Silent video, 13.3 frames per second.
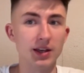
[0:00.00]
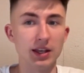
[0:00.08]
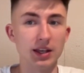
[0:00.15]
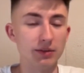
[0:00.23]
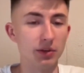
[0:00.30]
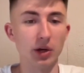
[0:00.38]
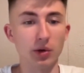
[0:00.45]

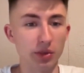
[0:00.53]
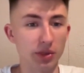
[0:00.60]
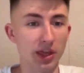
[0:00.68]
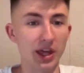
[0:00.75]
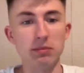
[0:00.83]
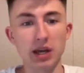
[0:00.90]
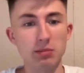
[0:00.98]
even though
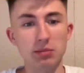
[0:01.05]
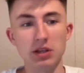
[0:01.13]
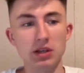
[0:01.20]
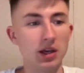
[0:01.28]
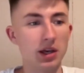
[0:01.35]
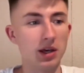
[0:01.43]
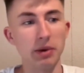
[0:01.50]
they may
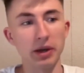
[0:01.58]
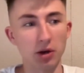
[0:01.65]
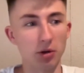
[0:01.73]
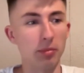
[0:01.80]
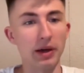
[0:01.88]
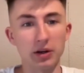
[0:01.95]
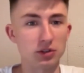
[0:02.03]
be
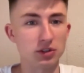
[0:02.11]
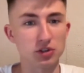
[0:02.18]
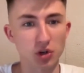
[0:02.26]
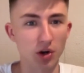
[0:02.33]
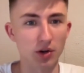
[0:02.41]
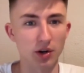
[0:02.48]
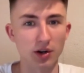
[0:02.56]
bigger, better, and
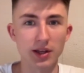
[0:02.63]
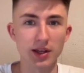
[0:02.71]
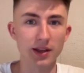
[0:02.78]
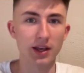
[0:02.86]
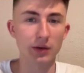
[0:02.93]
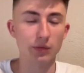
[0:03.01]
stronger,